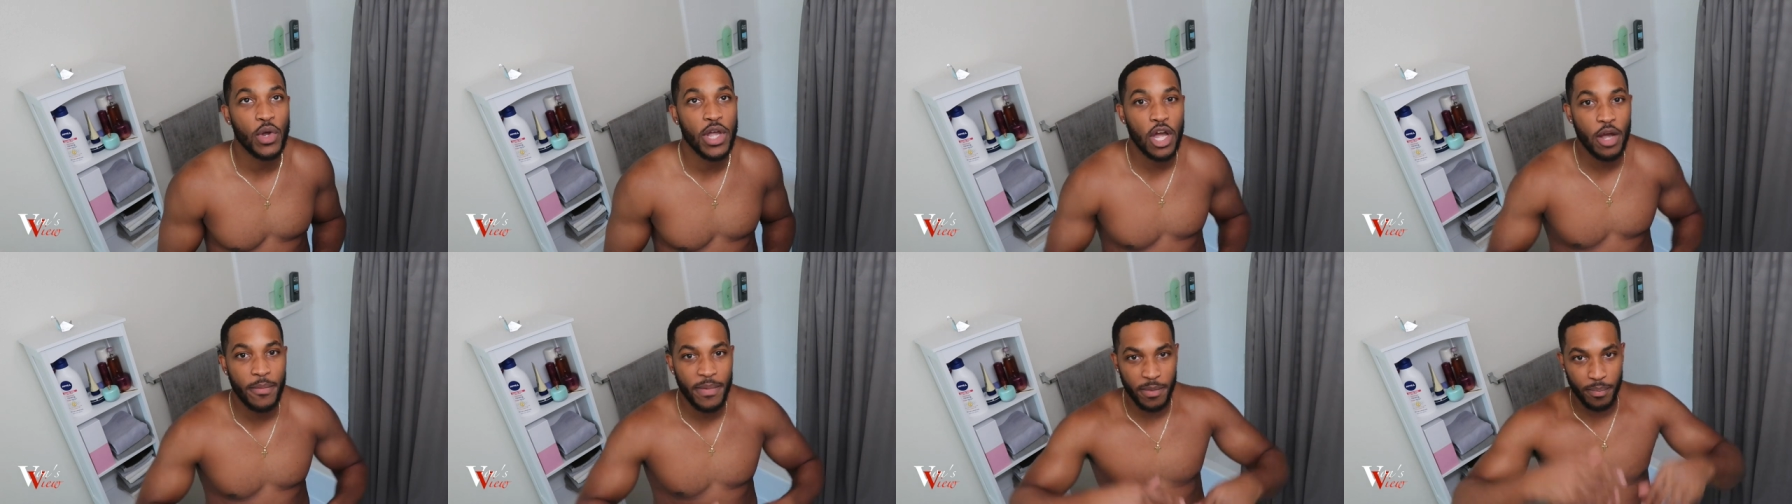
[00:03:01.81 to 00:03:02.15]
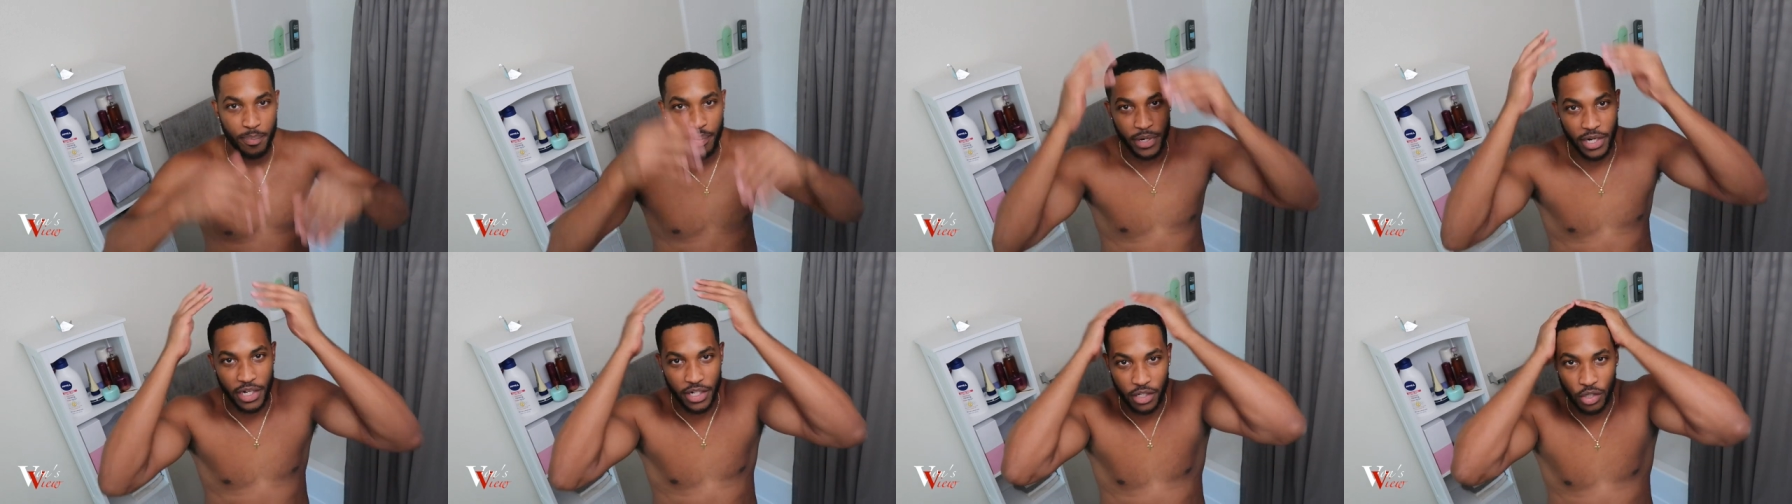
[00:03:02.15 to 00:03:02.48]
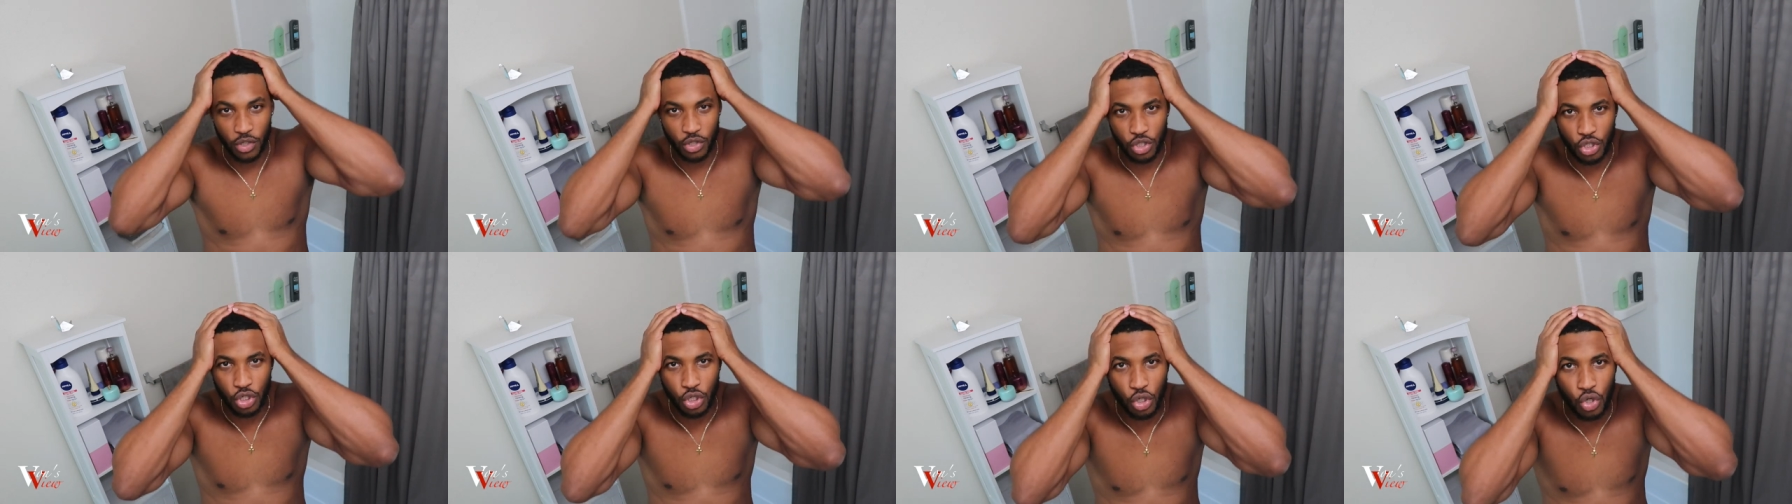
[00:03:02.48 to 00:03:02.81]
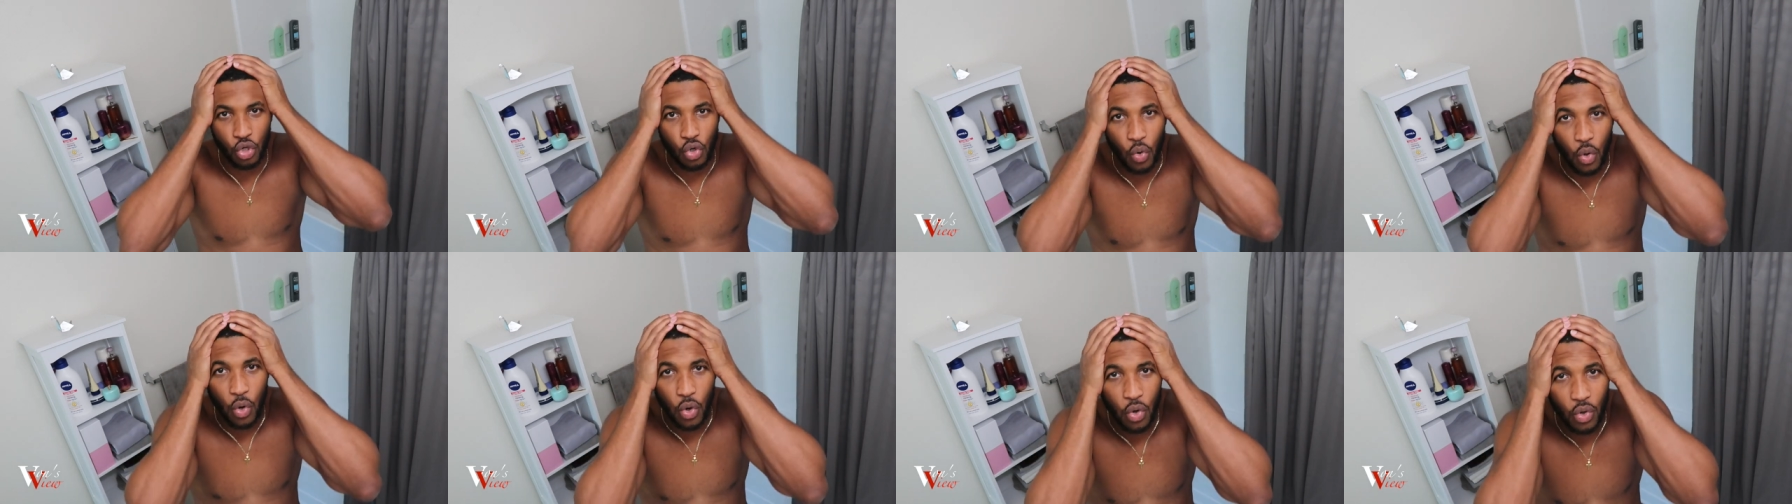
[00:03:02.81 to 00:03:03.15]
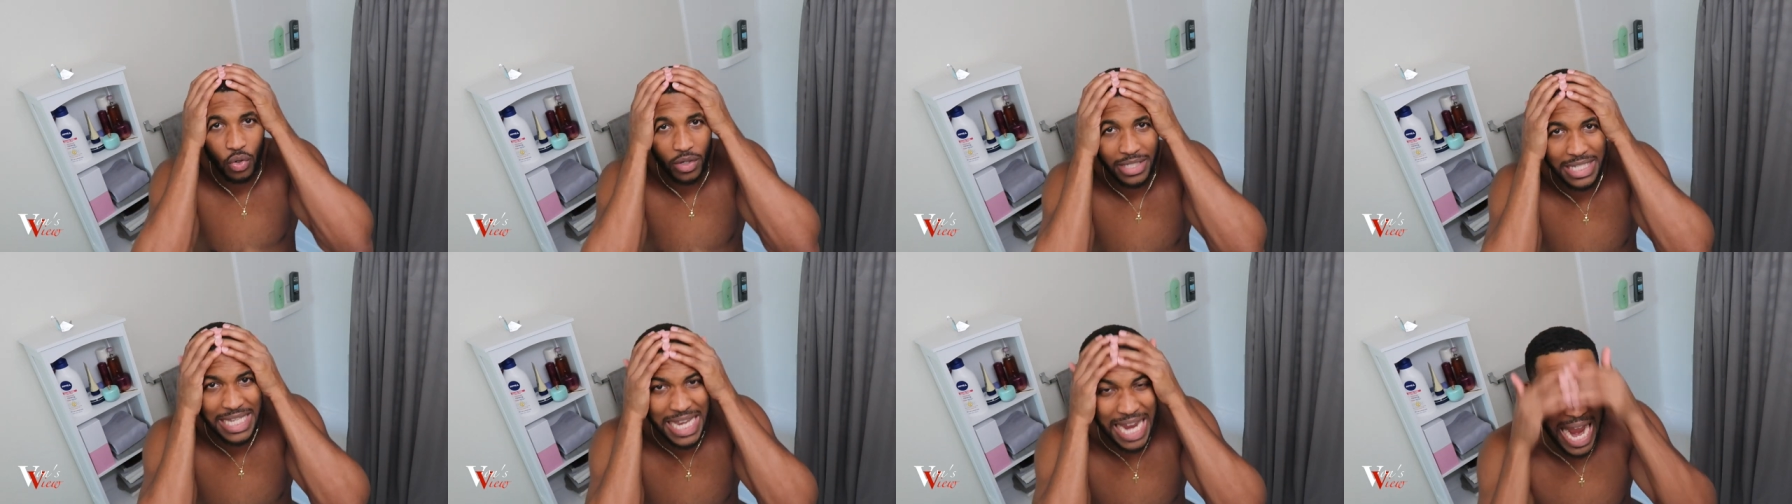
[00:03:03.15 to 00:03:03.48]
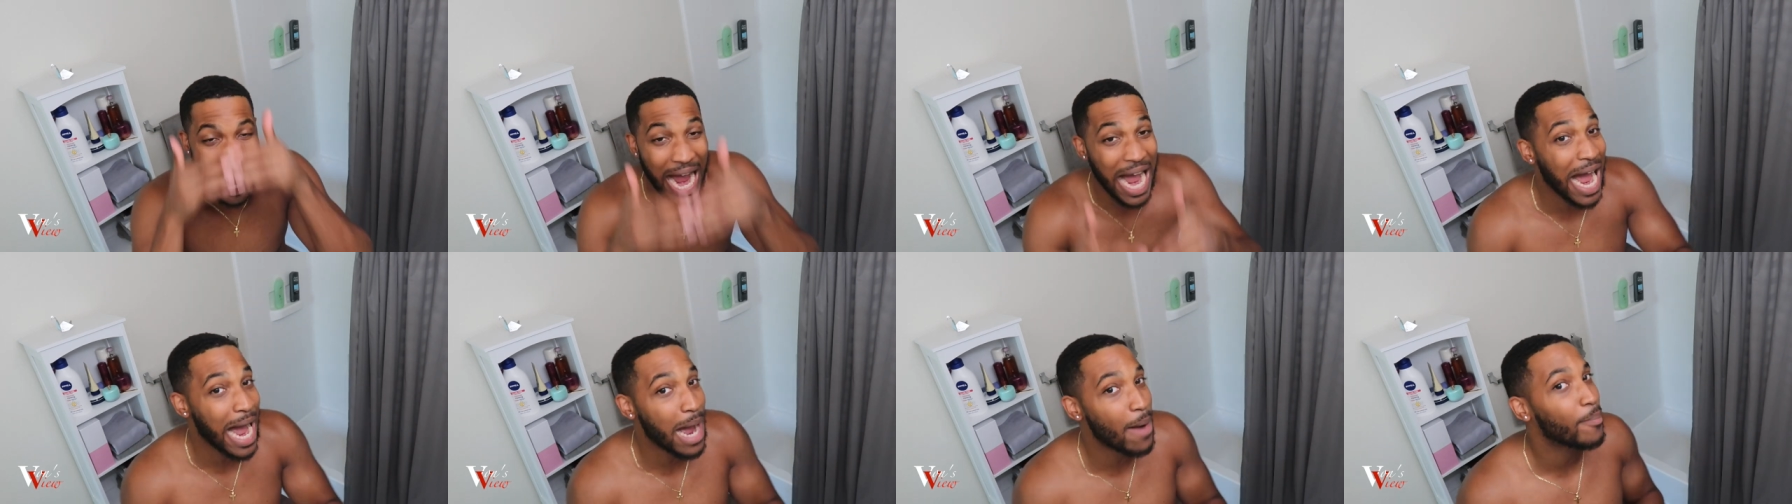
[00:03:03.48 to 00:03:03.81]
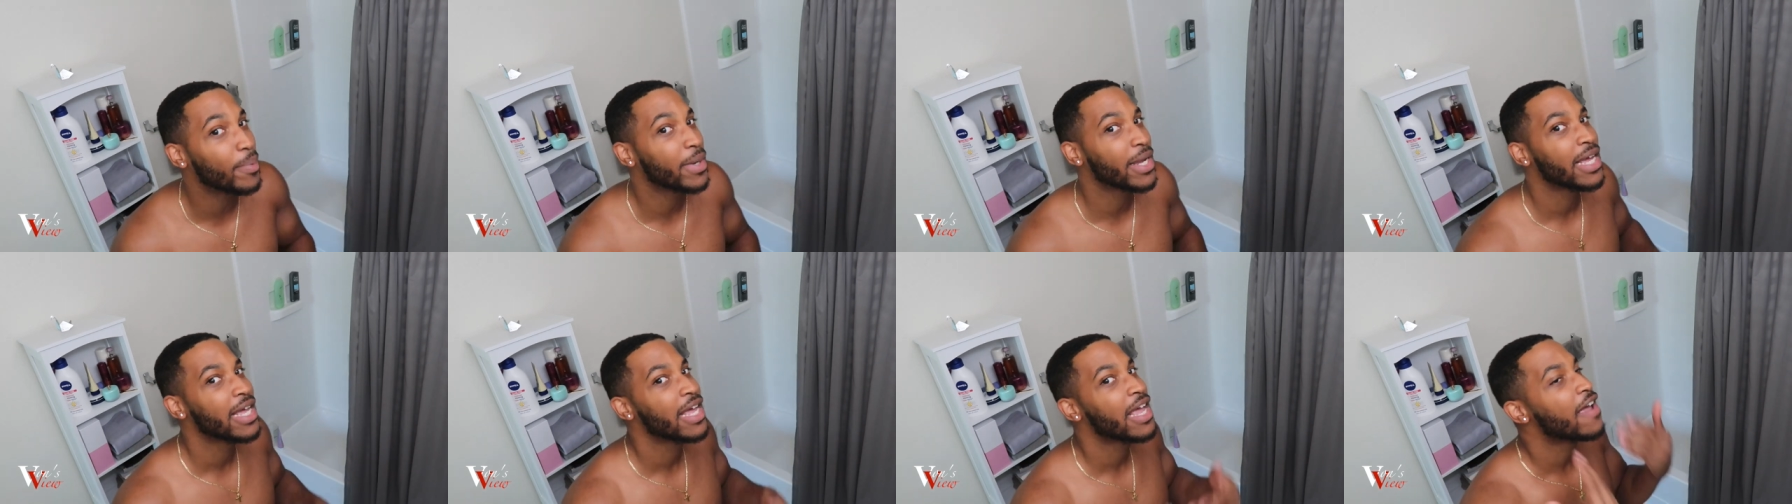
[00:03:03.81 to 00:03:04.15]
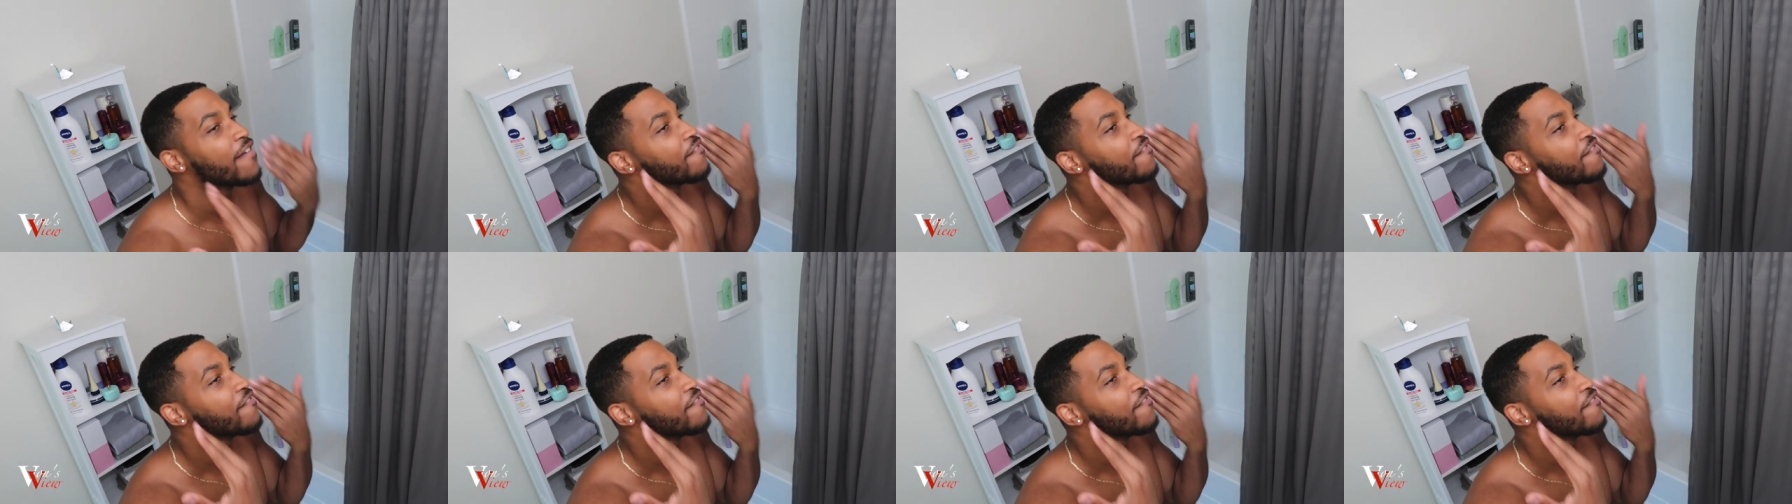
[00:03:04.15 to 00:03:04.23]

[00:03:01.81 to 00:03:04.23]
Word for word: will be putting the two on top,